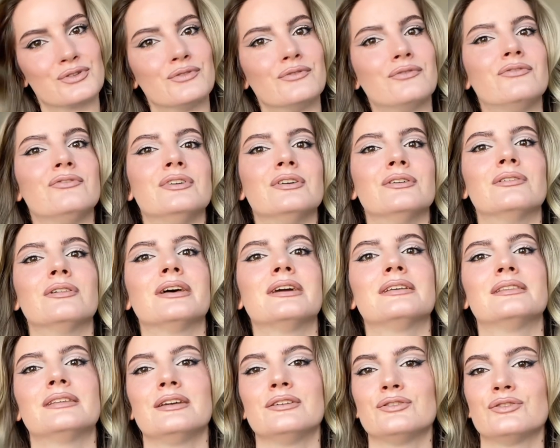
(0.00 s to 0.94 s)
who feel
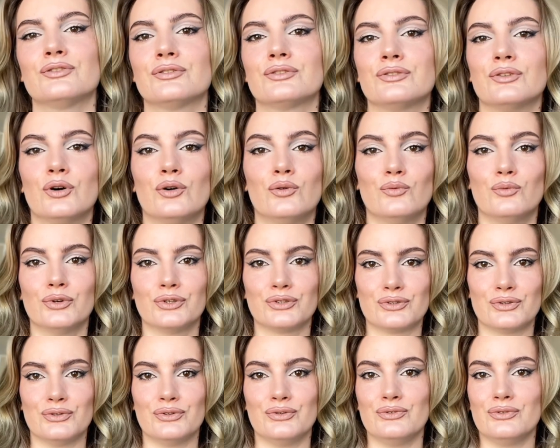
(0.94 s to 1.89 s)
like they don't know what
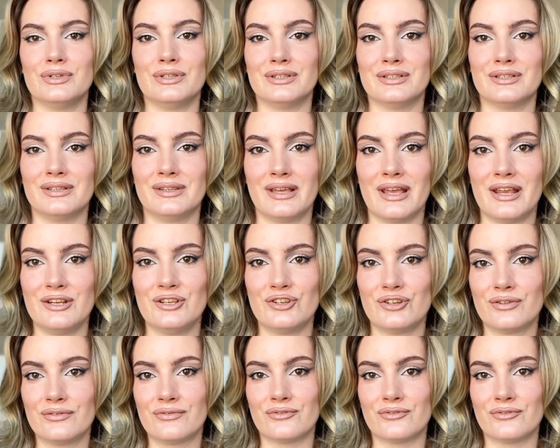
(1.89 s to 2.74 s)
to do in the danger,